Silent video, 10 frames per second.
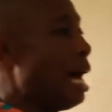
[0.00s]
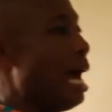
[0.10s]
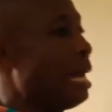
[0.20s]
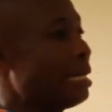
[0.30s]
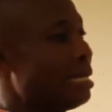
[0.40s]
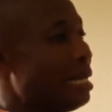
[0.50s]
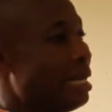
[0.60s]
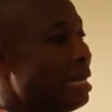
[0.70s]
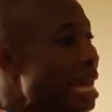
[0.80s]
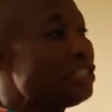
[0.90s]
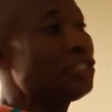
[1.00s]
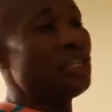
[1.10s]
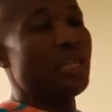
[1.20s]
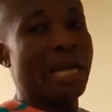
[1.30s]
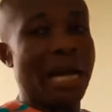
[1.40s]
And
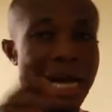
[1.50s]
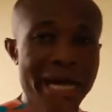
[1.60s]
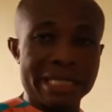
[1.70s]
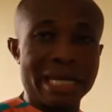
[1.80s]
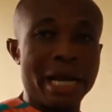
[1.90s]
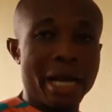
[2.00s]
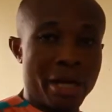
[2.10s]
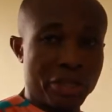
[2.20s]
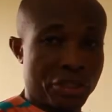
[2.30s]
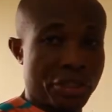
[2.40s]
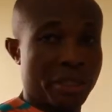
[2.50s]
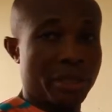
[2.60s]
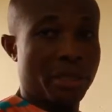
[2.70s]
Nigeria as a country,